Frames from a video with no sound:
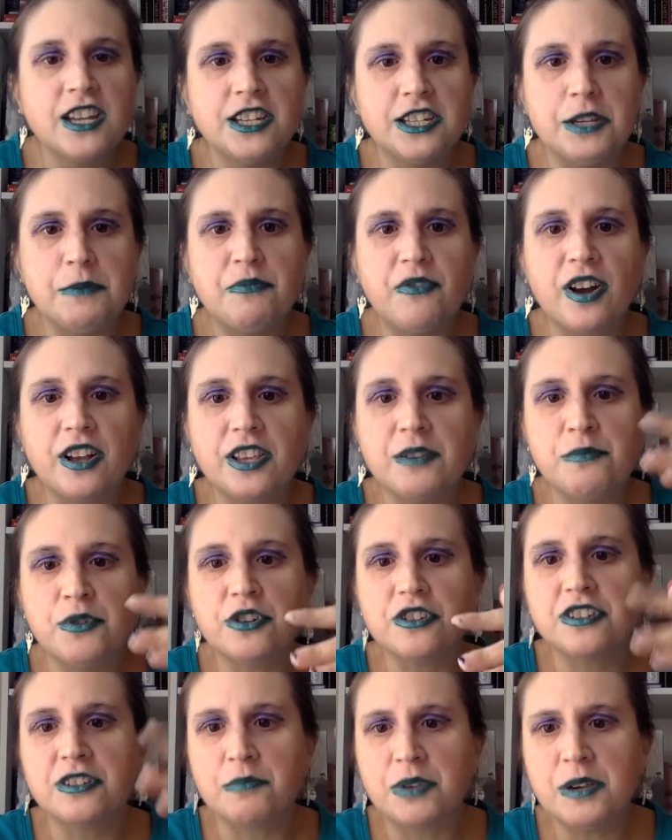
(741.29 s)
Deep Valley
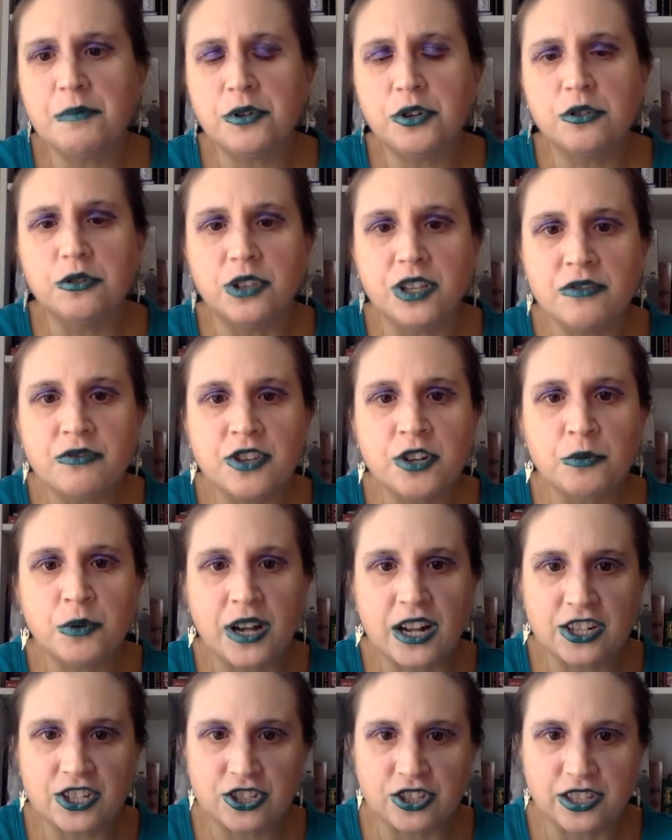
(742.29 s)
books, the people who lived there
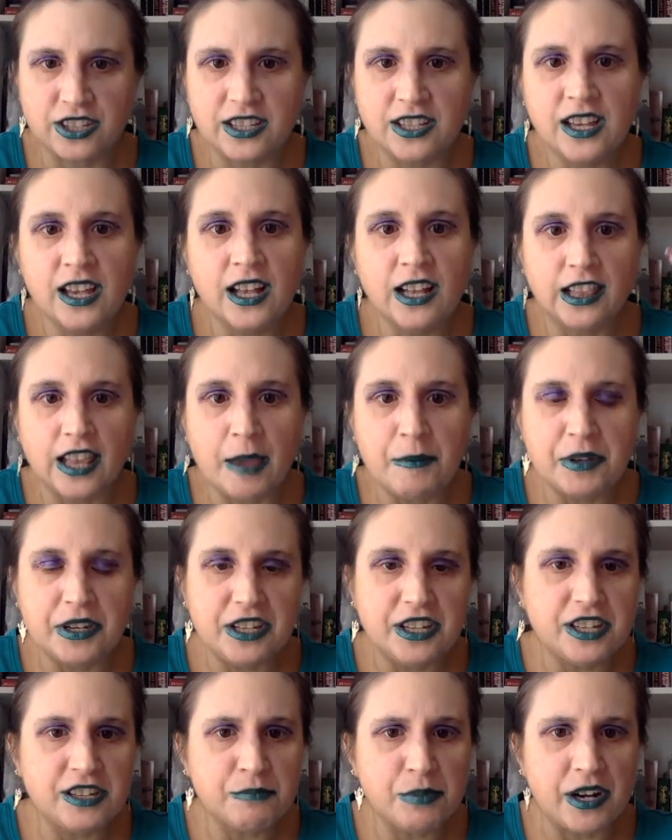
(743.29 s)
were actually
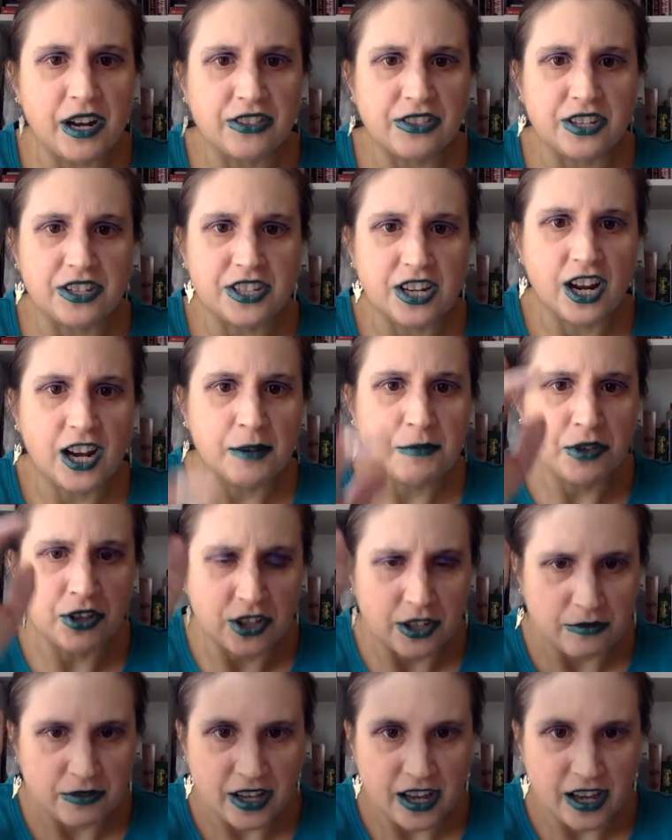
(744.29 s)
Lebanese, but at the time, the,